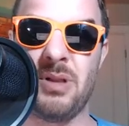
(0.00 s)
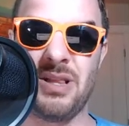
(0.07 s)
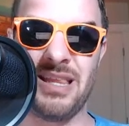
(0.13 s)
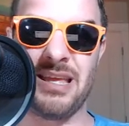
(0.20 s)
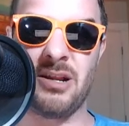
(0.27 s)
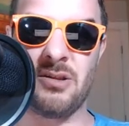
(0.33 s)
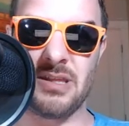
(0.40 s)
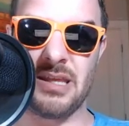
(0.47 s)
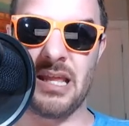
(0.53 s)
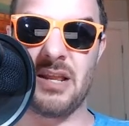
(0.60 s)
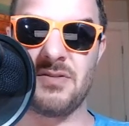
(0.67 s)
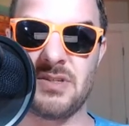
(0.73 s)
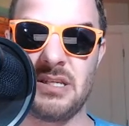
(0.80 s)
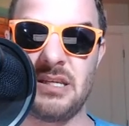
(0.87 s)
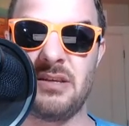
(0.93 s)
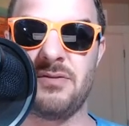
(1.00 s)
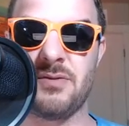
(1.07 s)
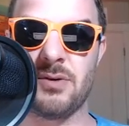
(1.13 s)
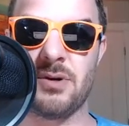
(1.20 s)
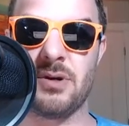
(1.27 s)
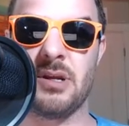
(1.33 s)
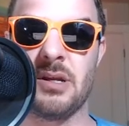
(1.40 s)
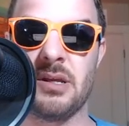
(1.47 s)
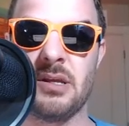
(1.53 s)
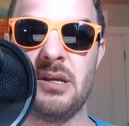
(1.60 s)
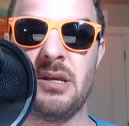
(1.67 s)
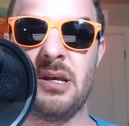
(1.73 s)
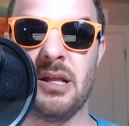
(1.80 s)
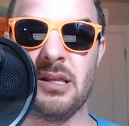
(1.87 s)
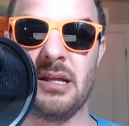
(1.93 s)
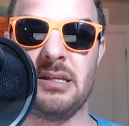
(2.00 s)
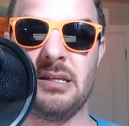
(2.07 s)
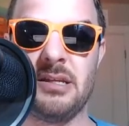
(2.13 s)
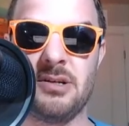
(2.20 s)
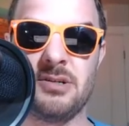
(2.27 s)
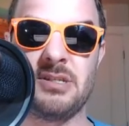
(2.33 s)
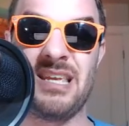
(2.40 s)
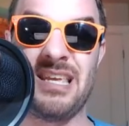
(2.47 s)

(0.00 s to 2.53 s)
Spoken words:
player in the NFC for a lot of years.